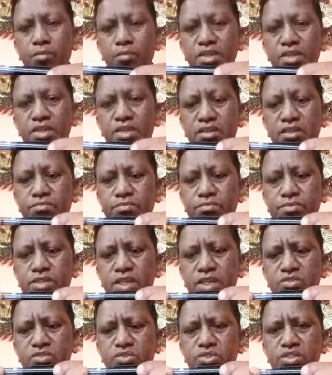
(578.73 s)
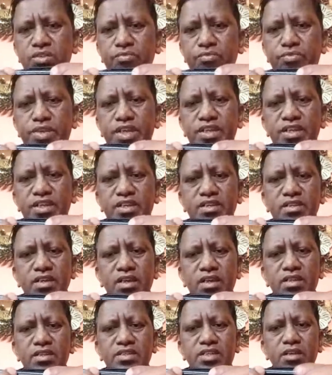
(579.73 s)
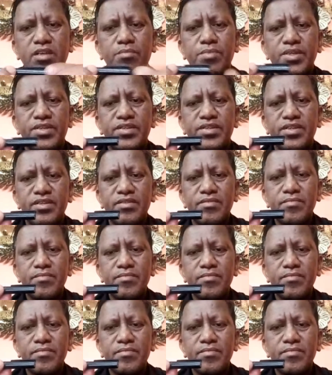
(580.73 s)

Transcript: He must have just shifted it a little bit.